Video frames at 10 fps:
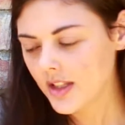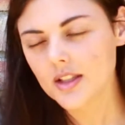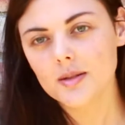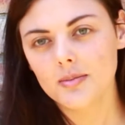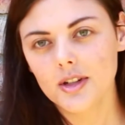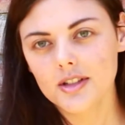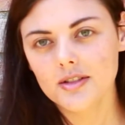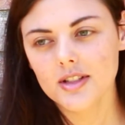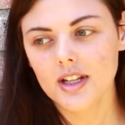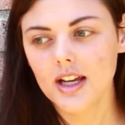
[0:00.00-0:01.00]
This
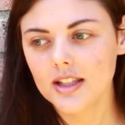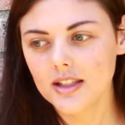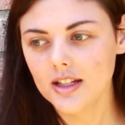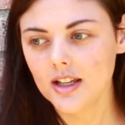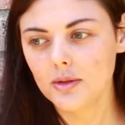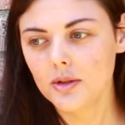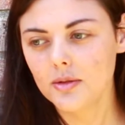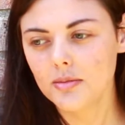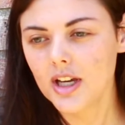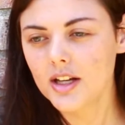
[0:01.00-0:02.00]
box is lighter than I thought it
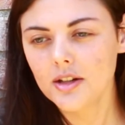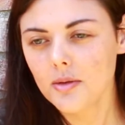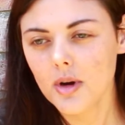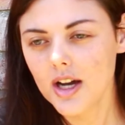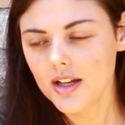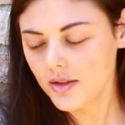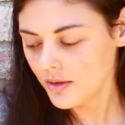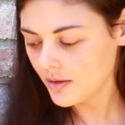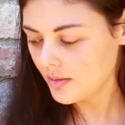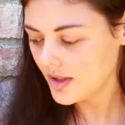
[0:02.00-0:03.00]
would be. I don't know why I
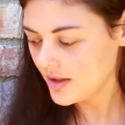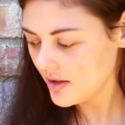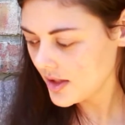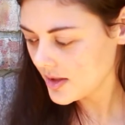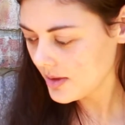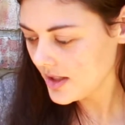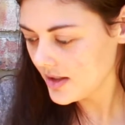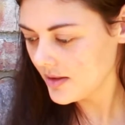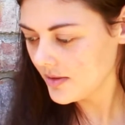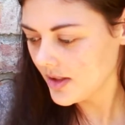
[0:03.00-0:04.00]
thought it'd be so
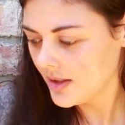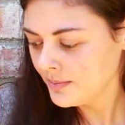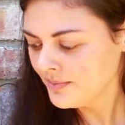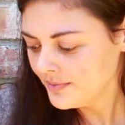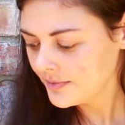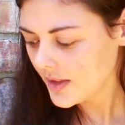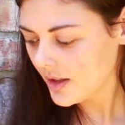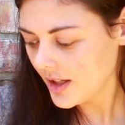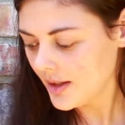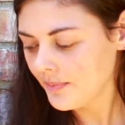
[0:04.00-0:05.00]
expensive.
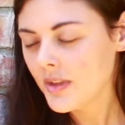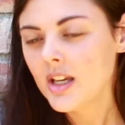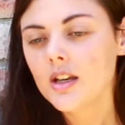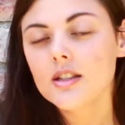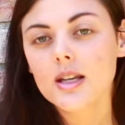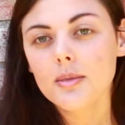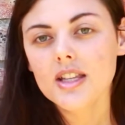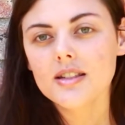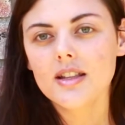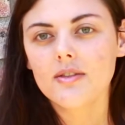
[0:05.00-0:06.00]
Okay. Some of
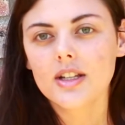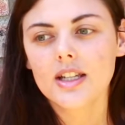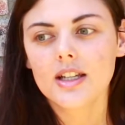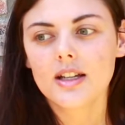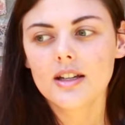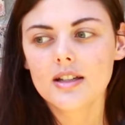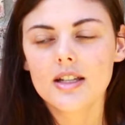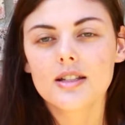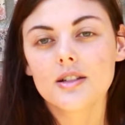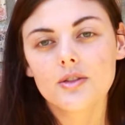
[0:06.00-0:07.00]
the stuff in here
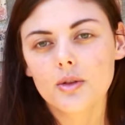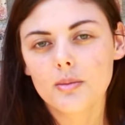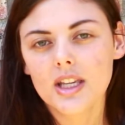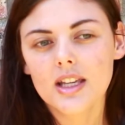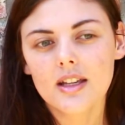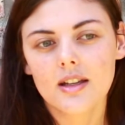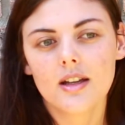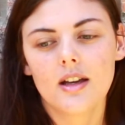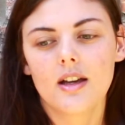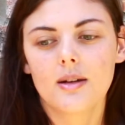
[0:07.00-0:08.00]
isn't for me.
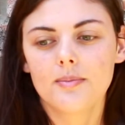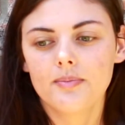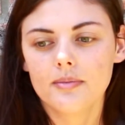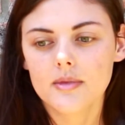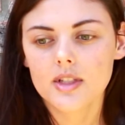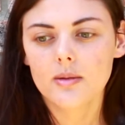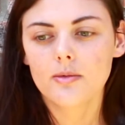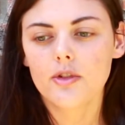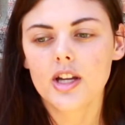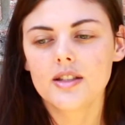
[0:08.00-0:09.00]
Some
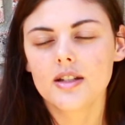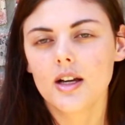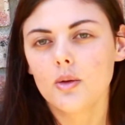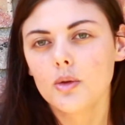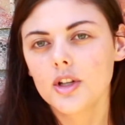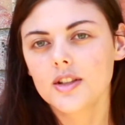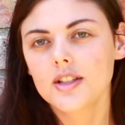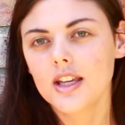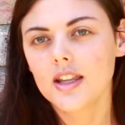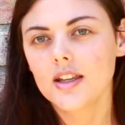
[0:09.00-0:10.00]
friends and I ordered
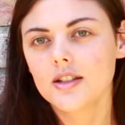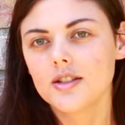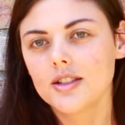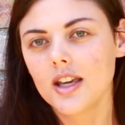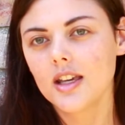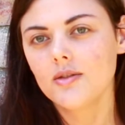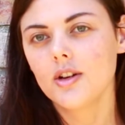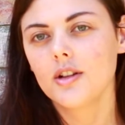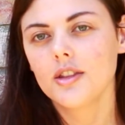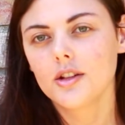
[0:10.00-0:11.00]
together to
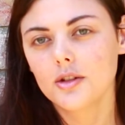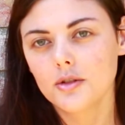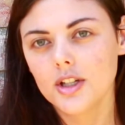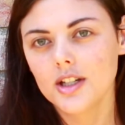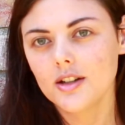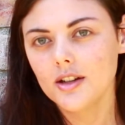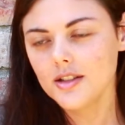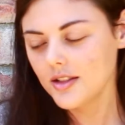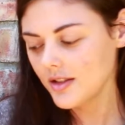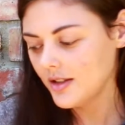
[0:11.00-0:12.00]
save on the courier
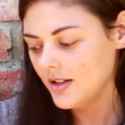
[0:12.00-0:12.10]
costs.